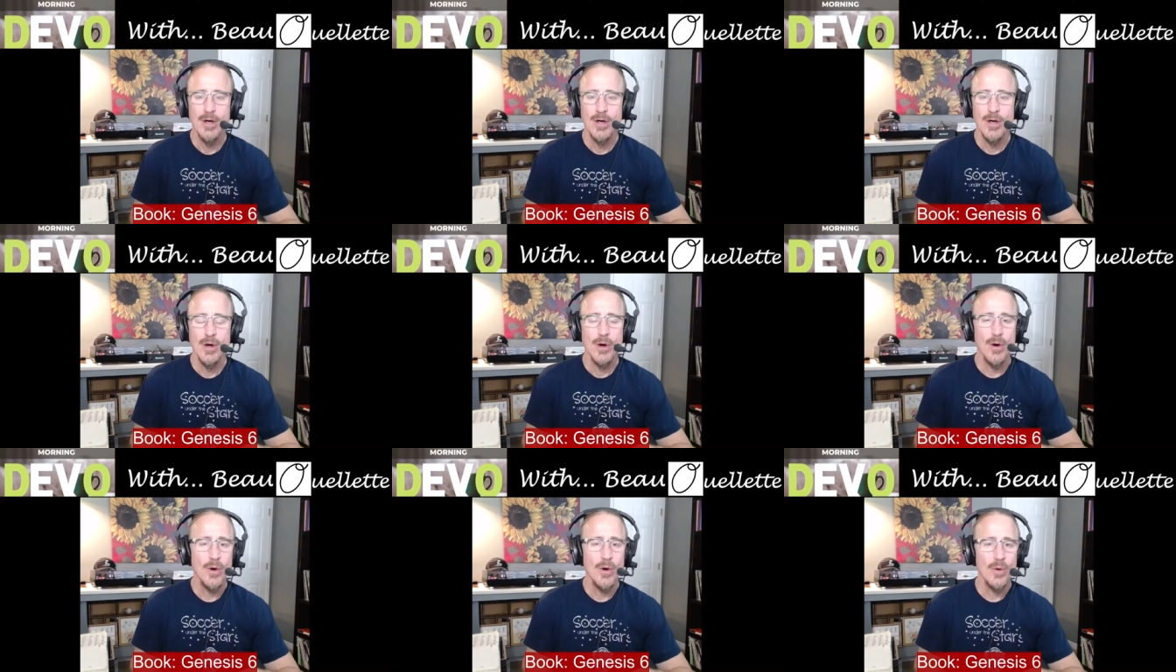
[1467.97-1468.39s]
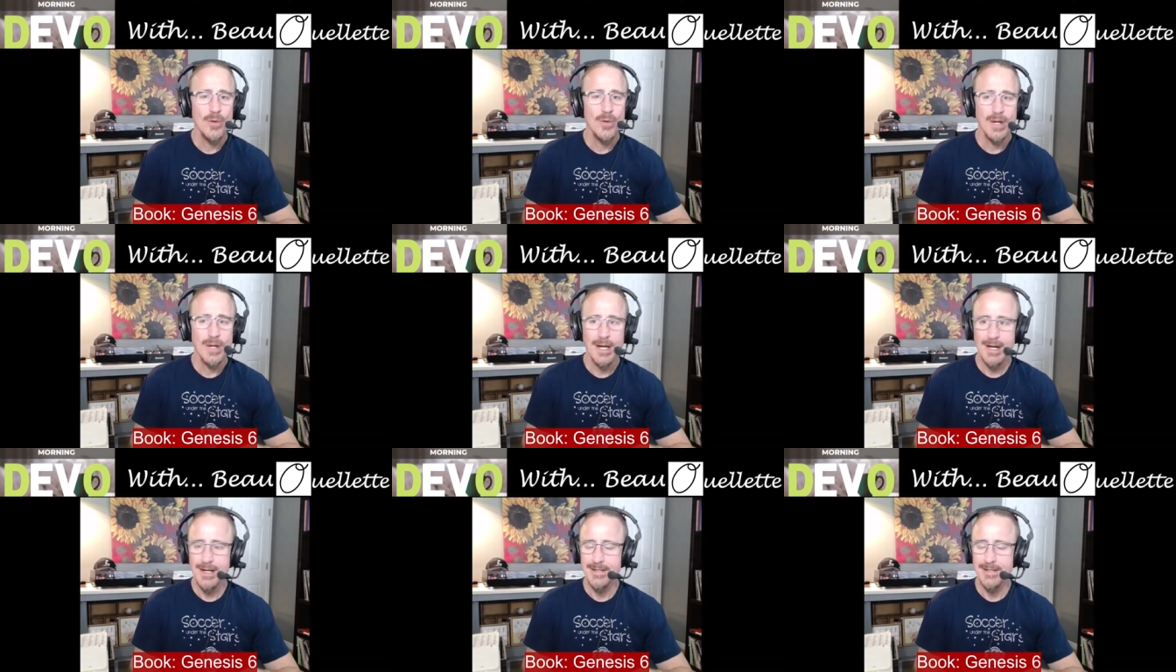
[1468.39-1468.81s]
Oh
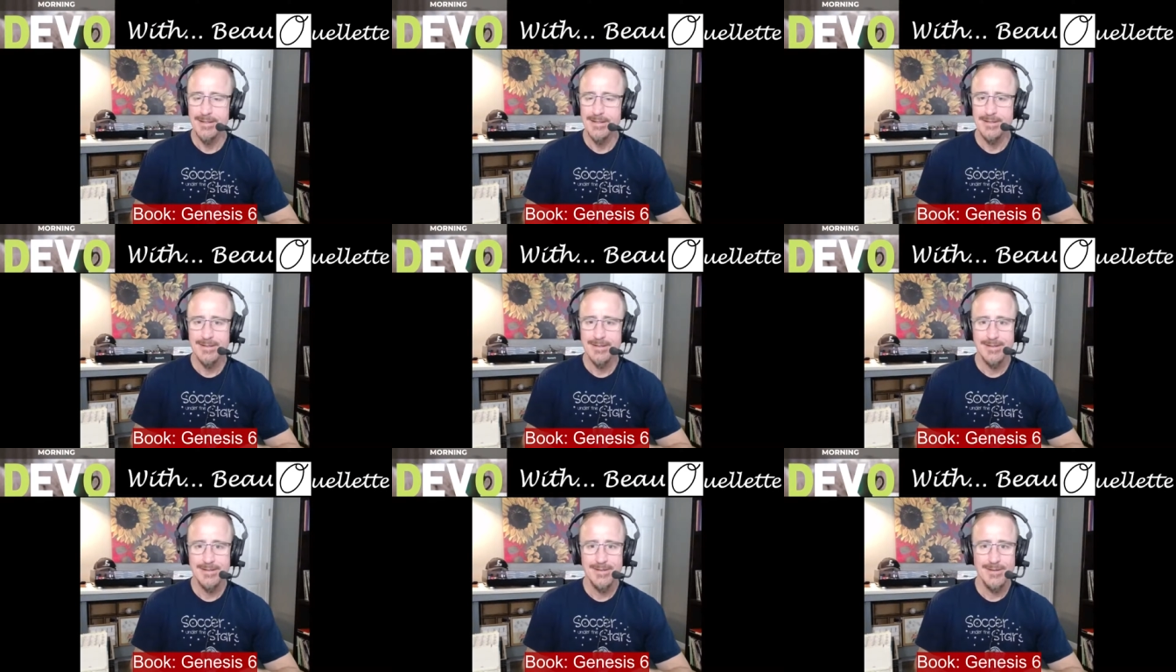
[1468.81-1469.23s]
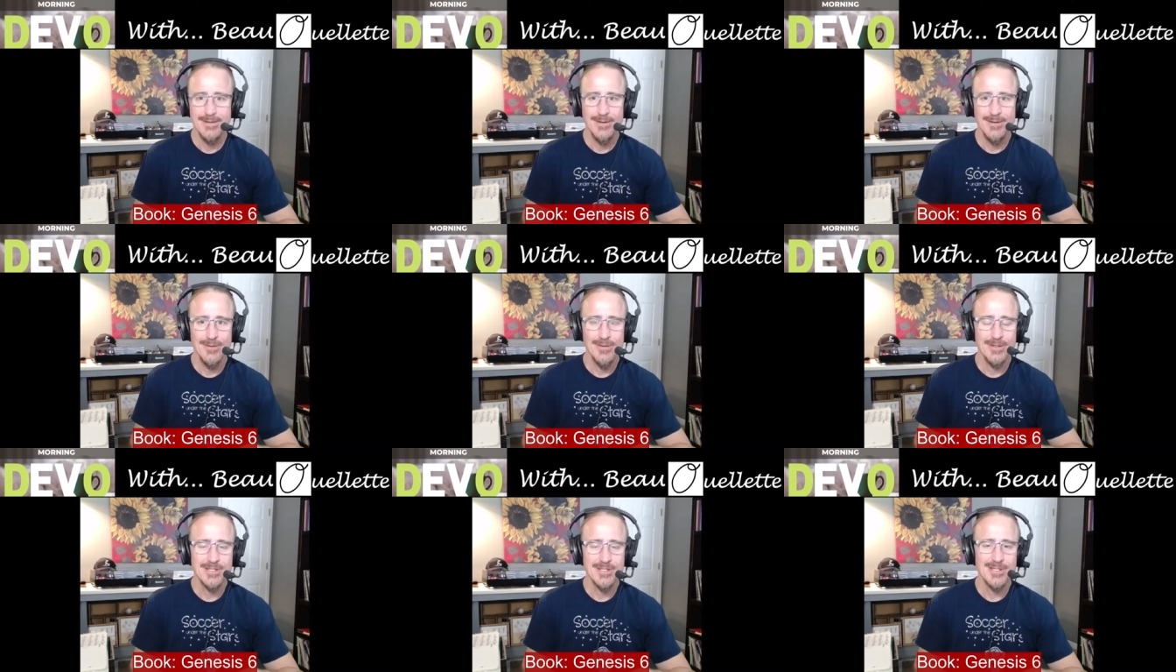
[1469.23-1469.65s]
God, you
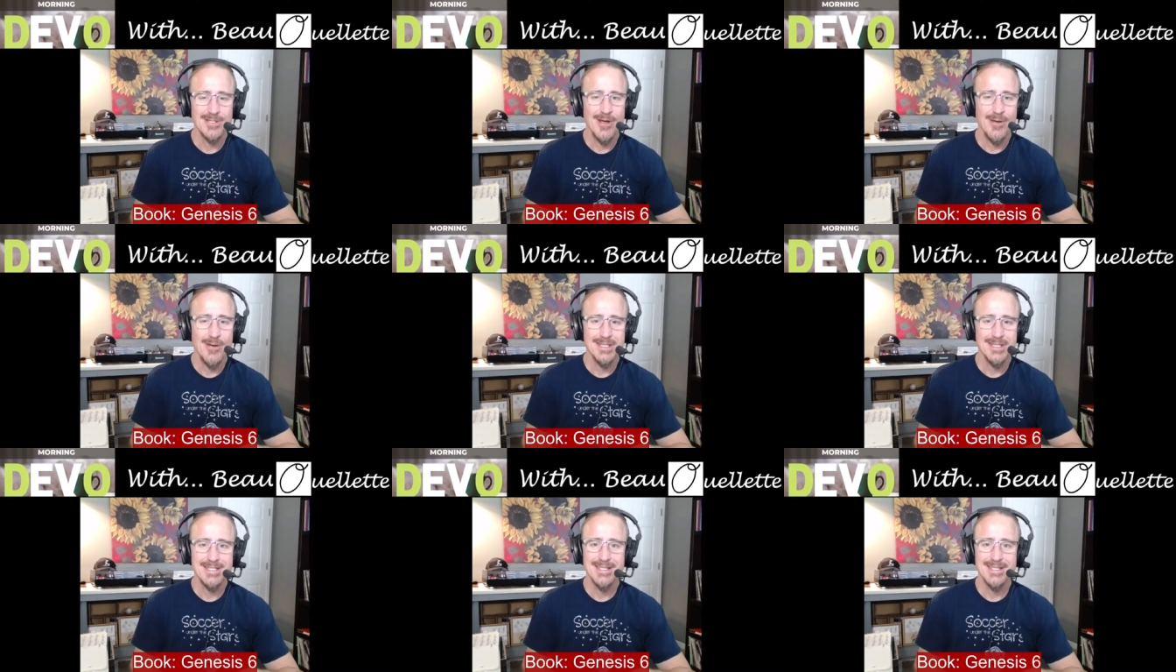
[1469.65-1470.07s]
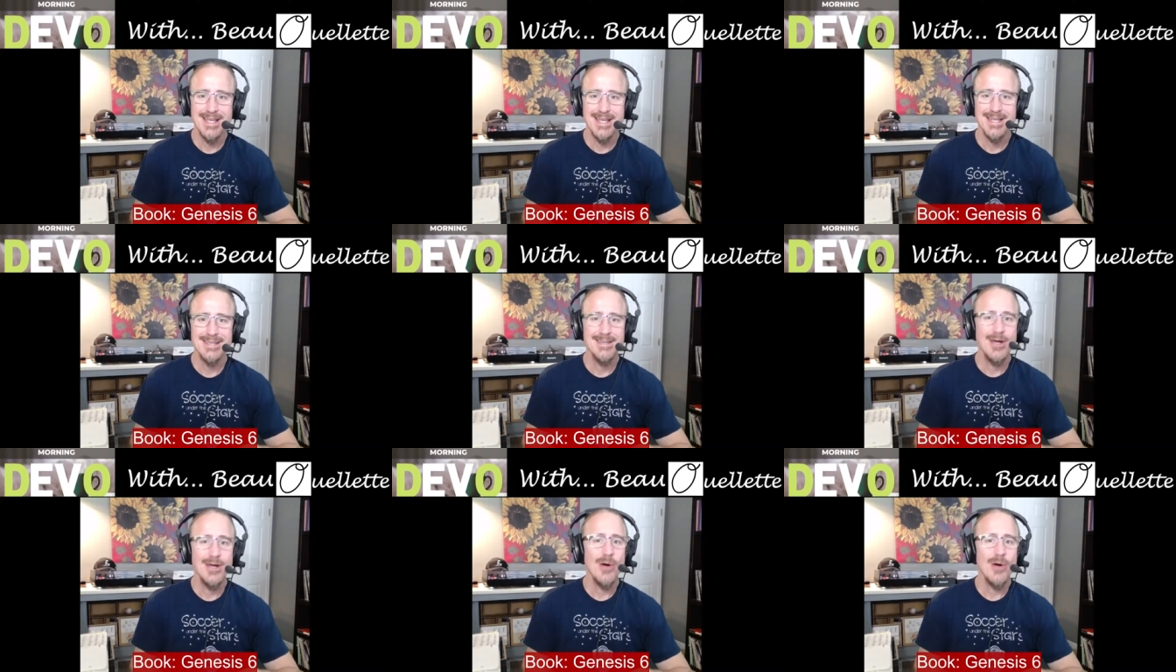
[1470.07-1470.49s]
know, the psalmist
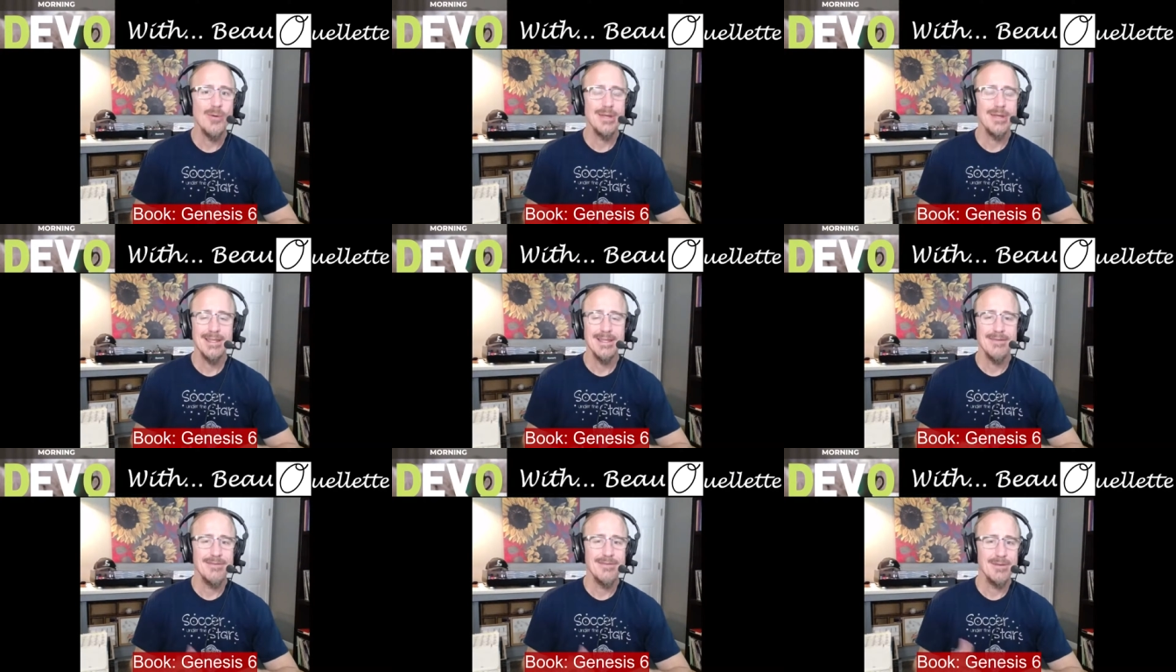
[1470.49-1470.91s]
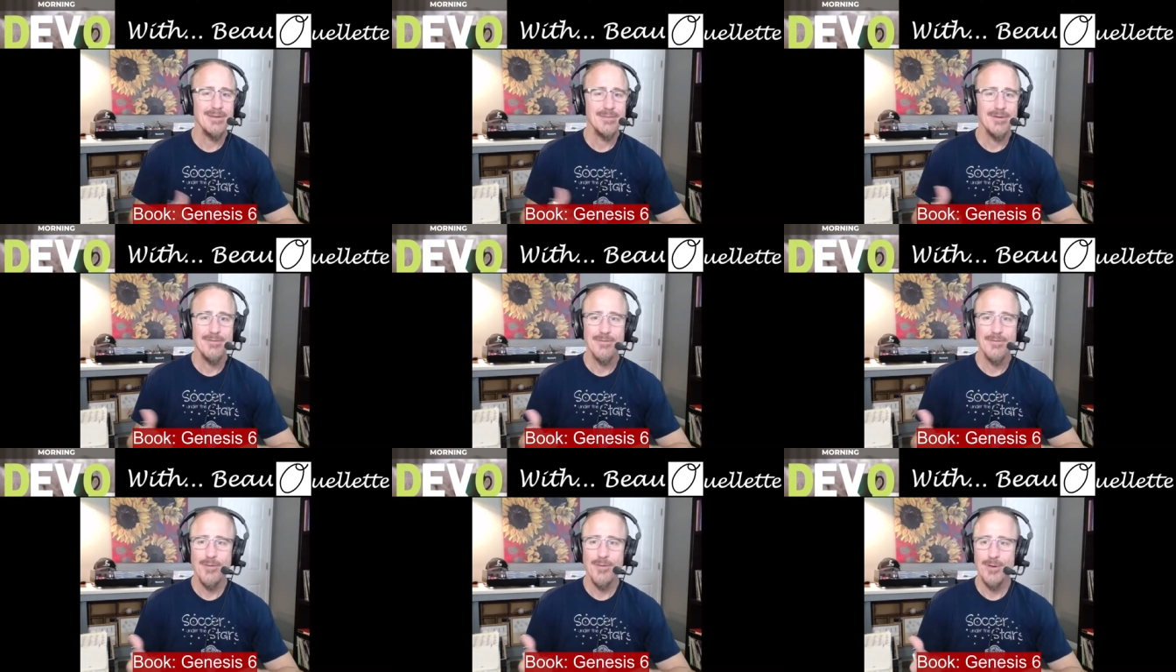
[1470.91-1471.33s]
said, No one living
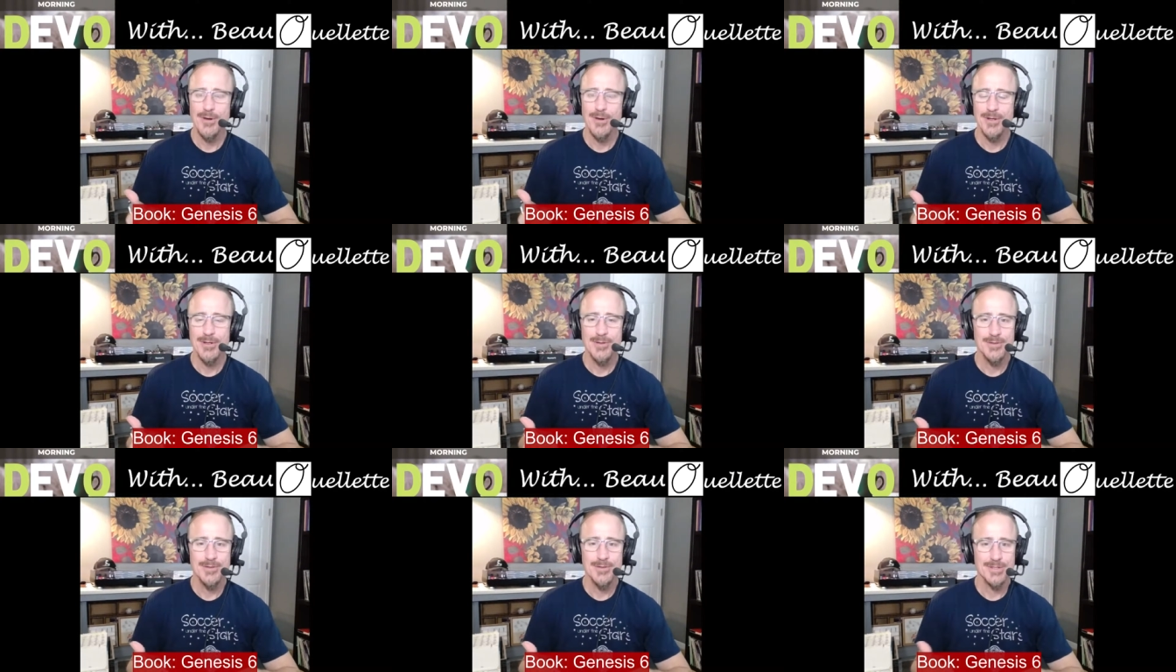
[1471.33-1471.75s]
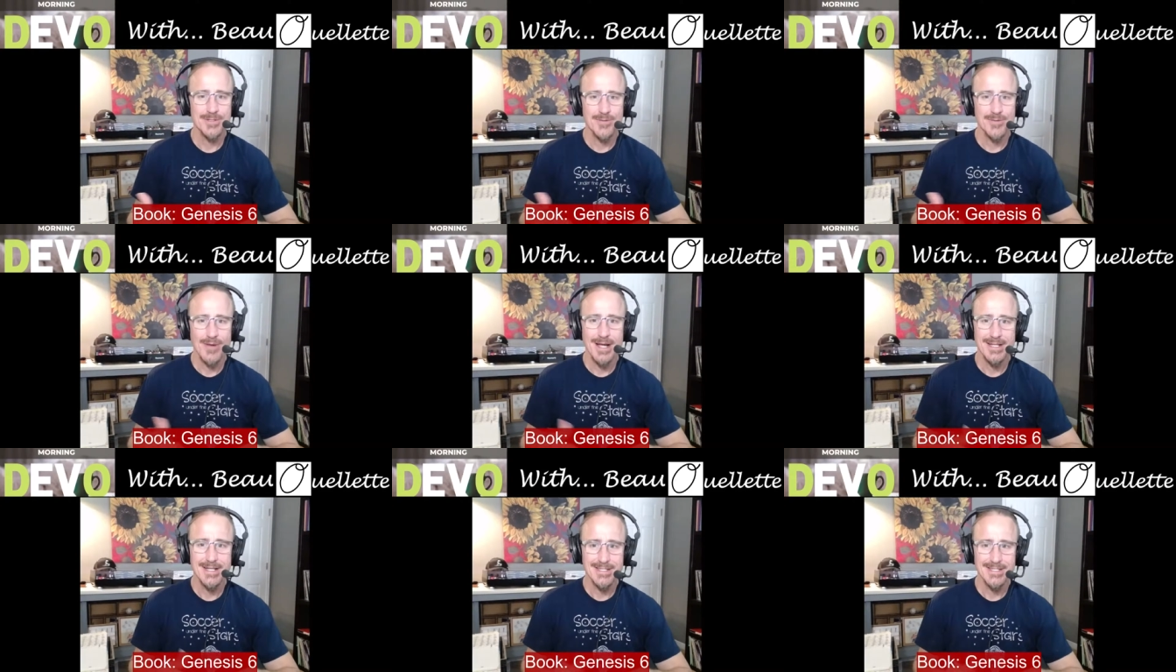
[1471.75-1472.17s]
before you is
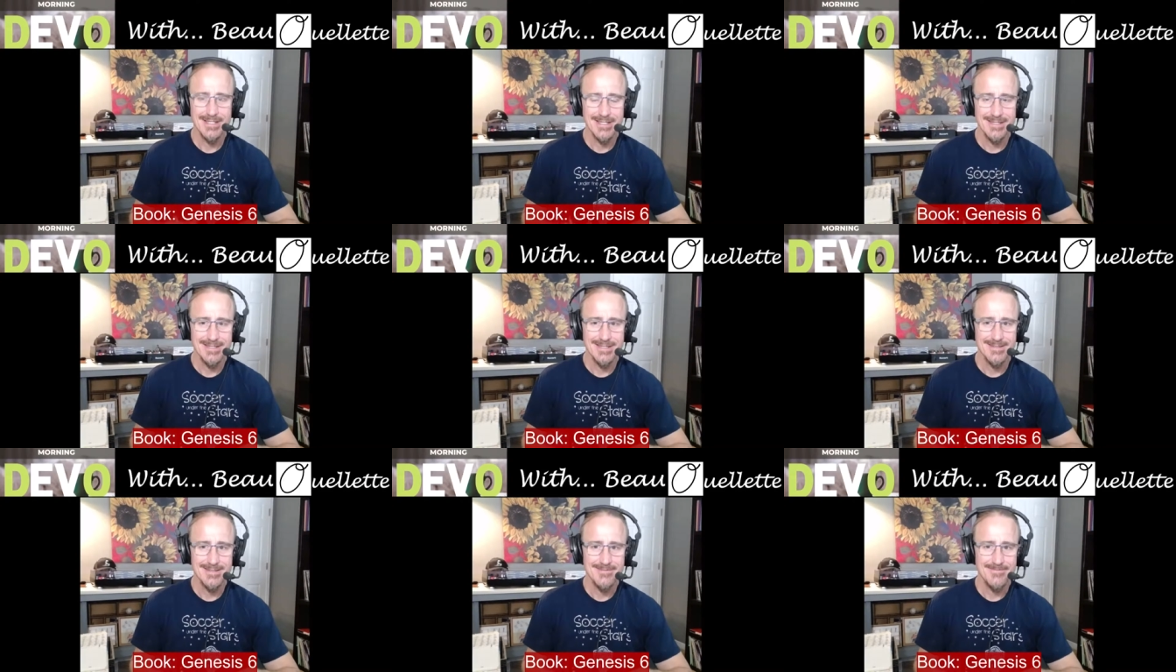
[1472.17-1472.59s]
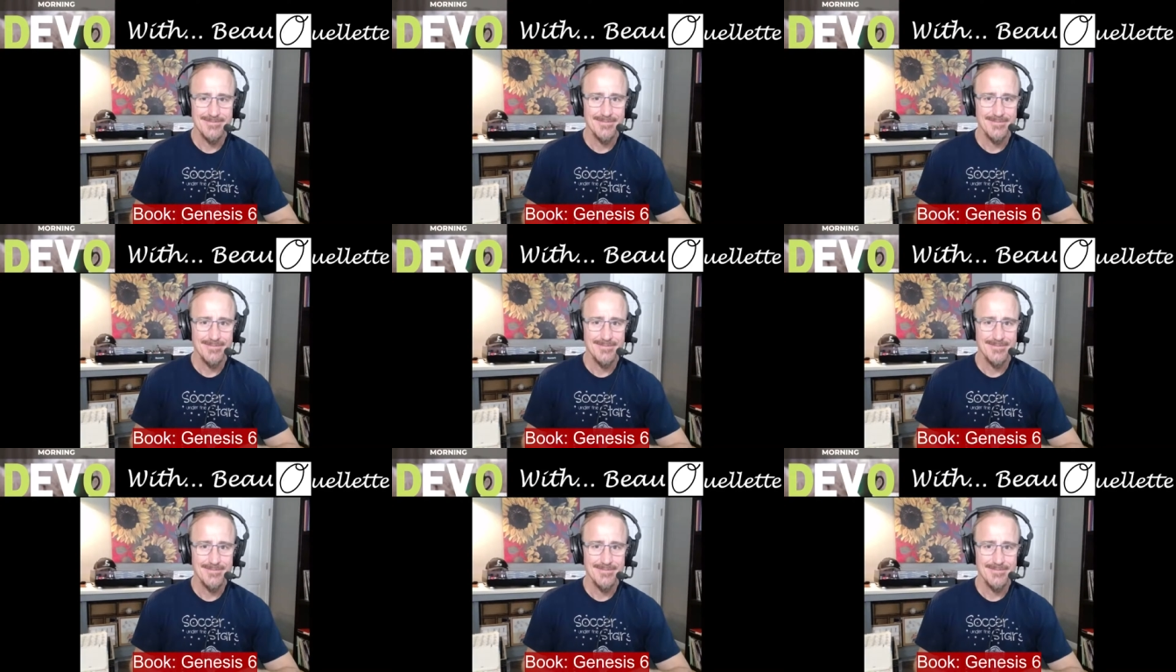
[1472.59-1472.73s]
righteous.